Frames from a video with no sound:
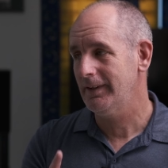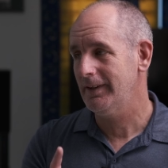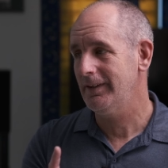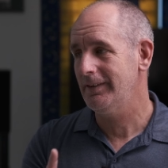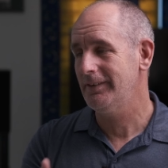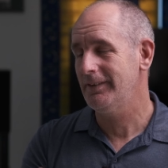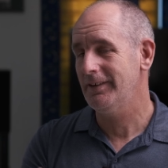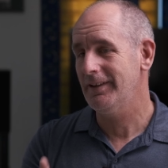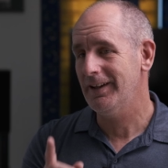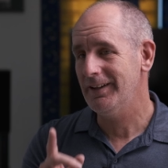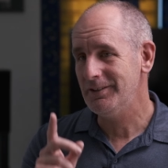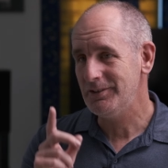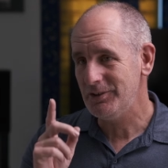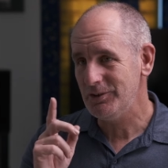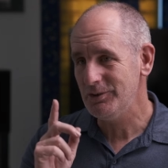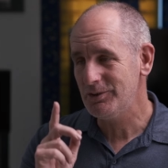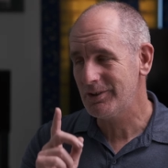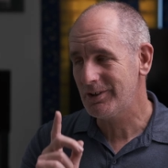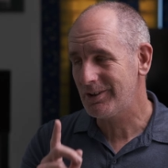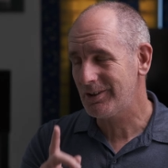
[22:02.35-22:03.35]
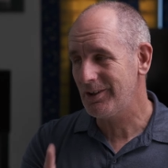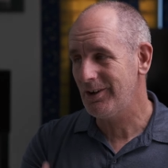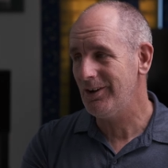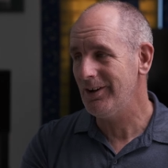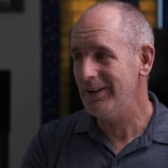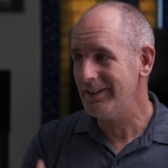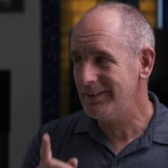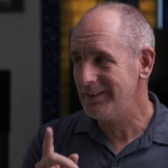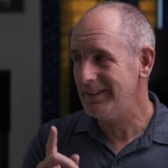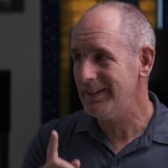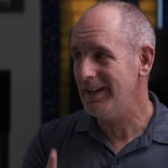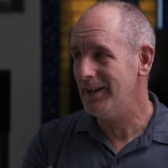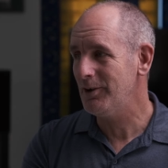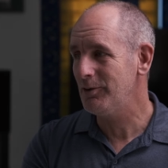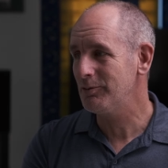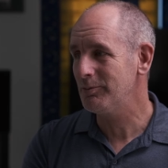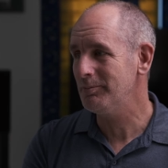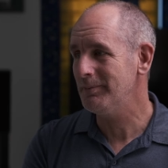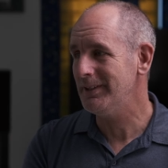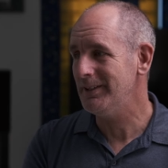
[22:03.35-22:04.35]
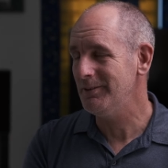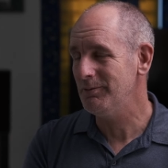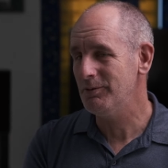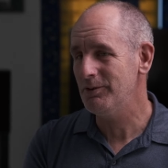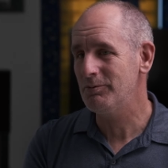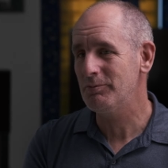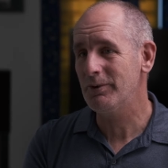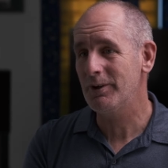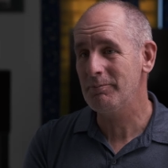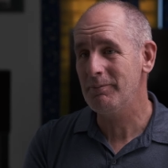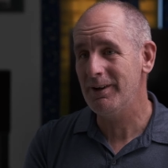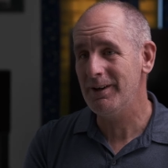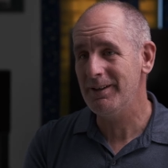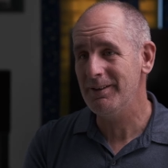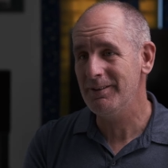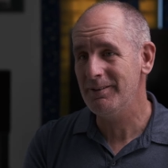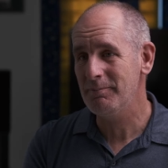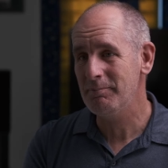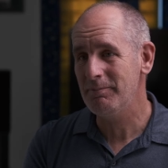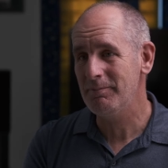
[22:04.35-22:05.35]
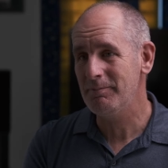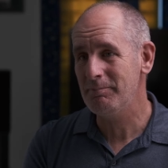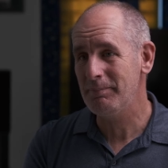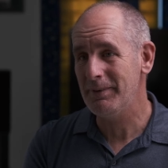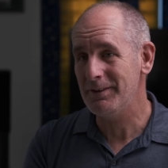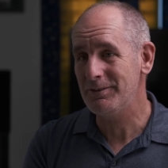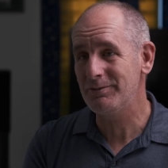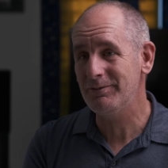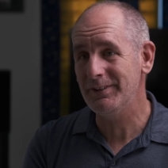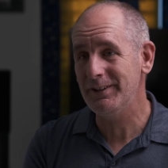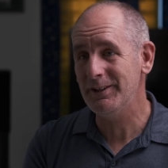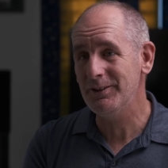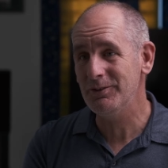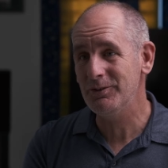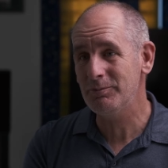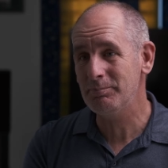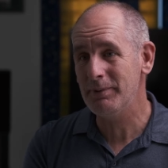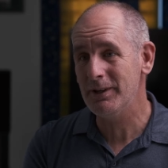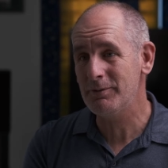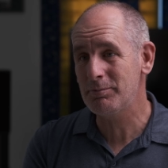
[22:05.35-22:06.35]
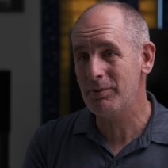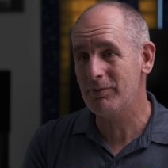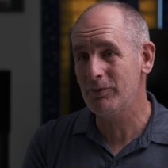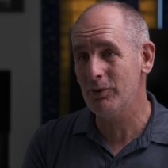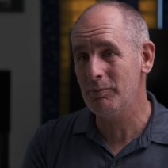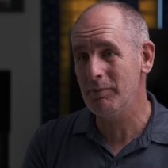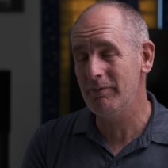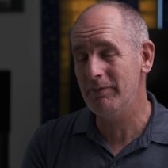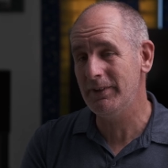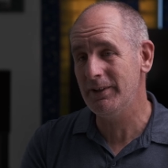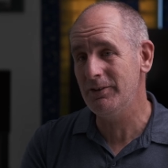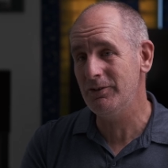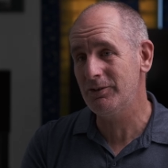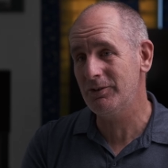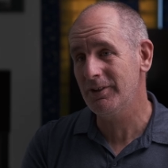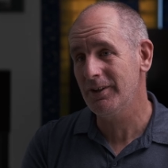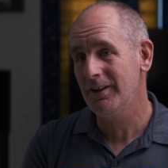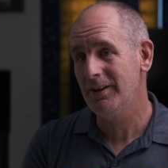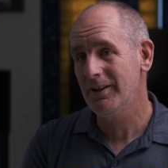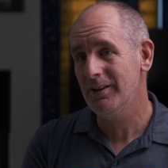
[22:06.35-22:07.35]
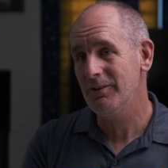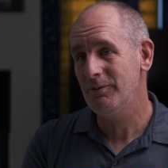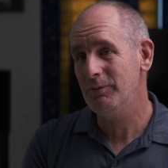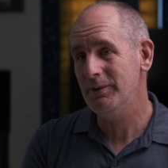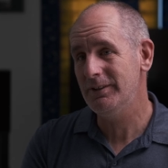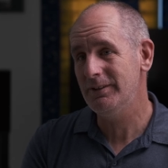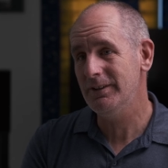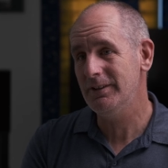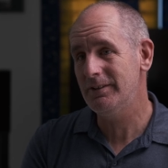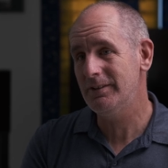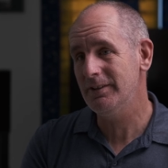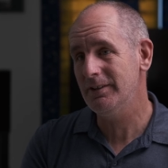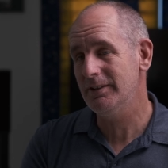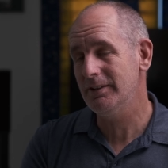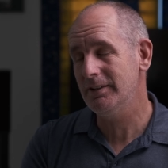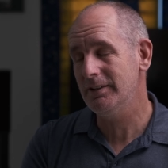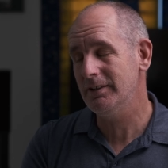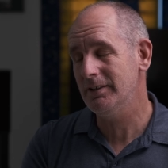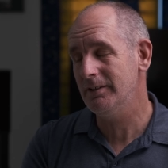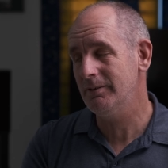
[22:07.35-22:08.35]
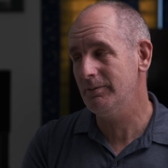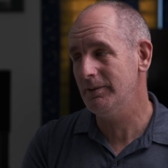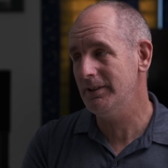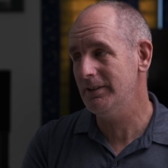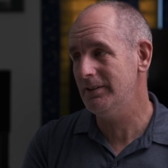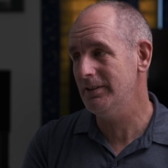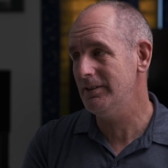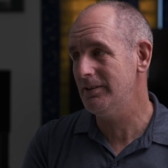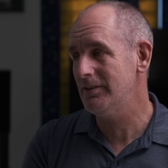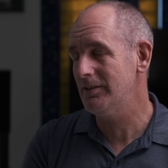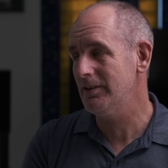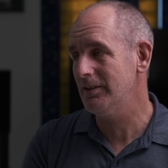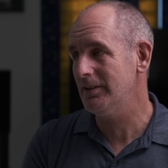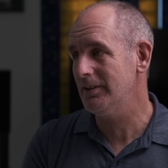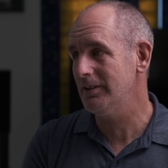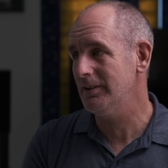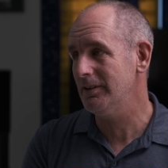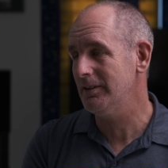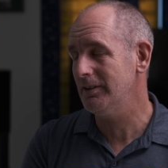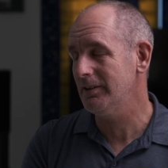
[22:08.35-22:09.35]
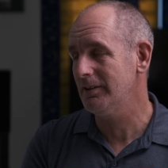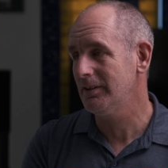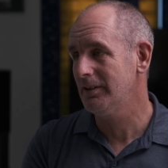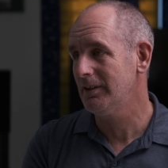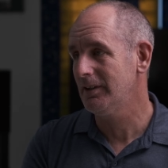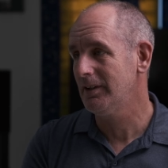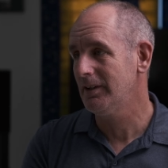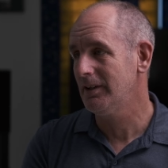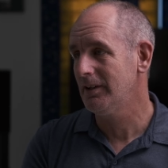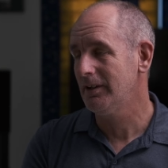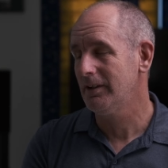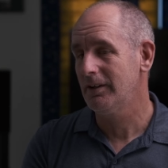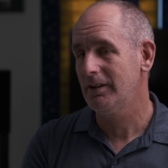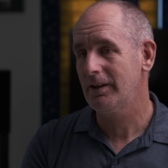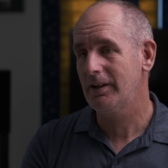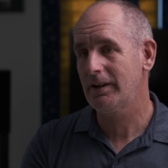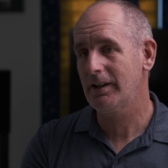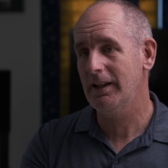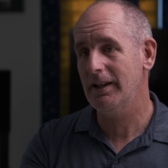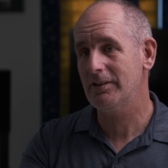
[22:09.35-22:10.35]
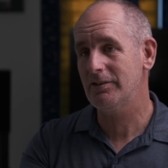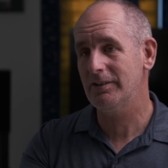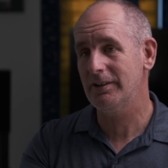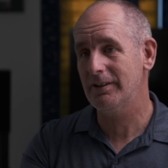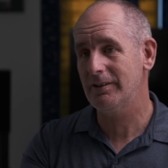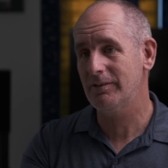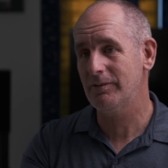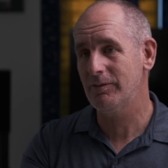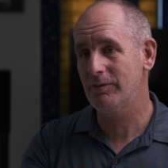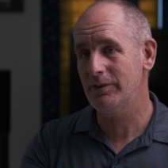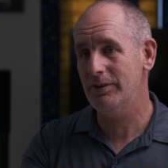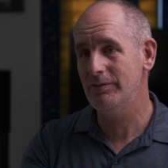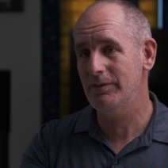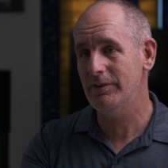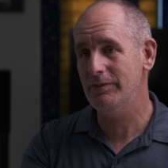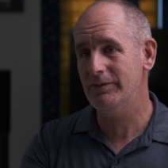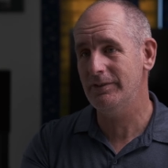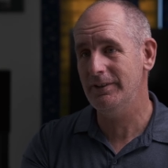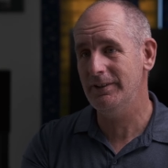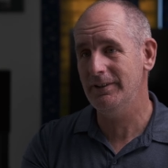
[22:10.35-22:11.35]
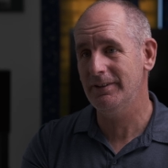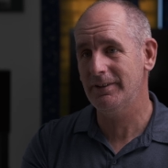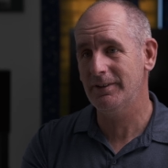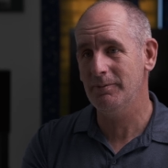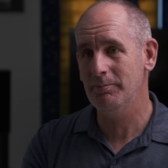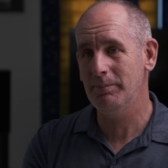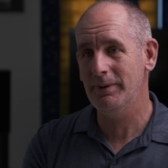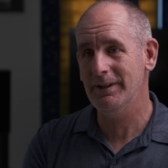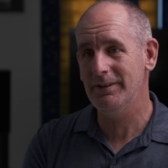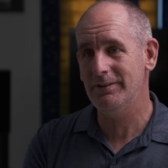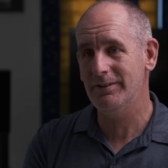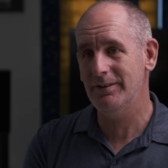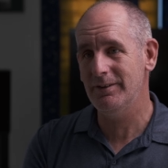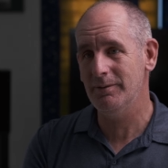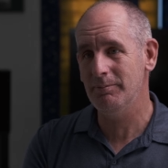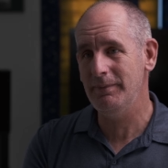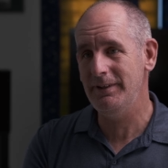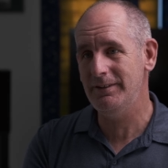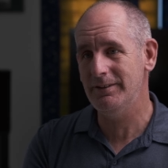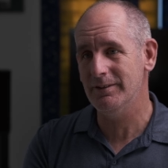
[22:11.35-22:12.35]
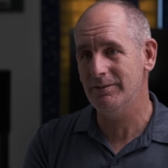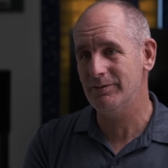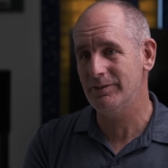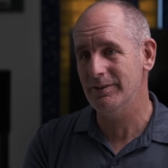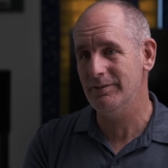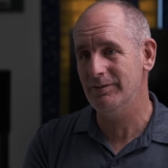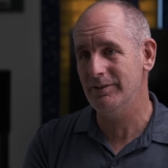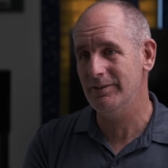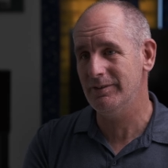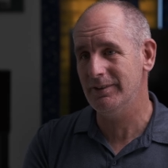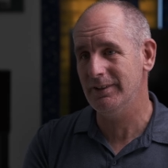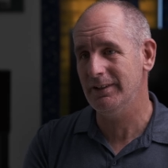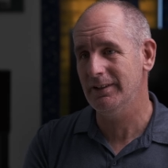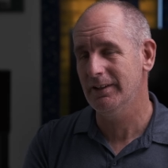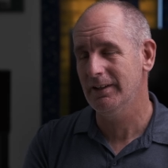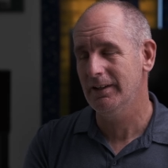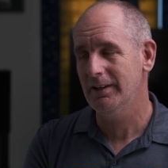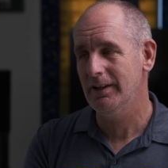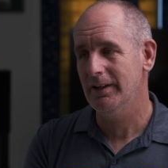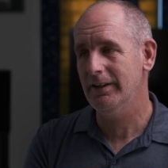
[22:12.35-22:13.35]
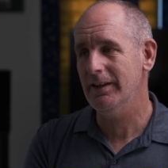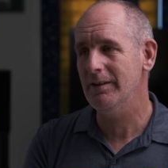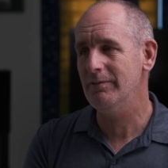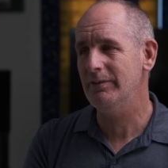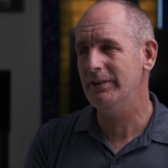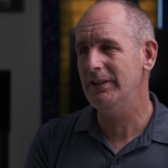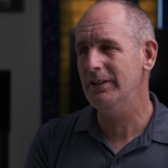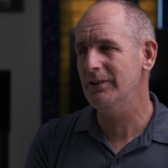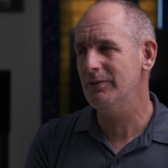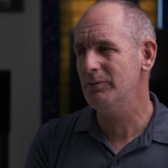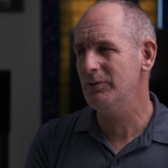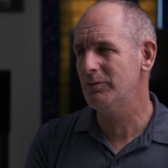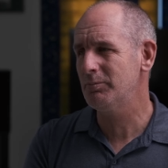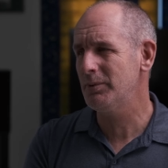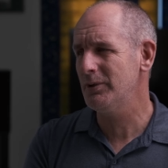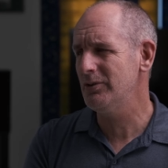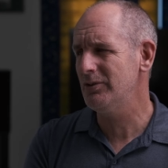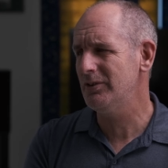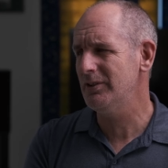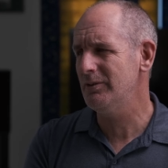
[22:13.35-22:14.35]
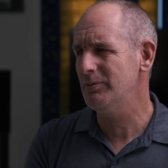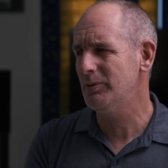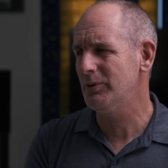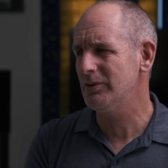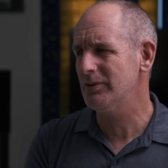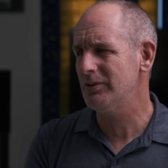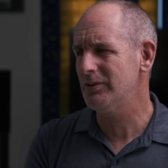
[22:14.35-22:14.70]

and, and you kindly helped me with one of my best videos, I best did, performing videos. Didn't I? We did. did a, uh, yes. We did. Uh, comparison. Classic 350 compared to the Meteor 350. We did. Yes. That video was posted what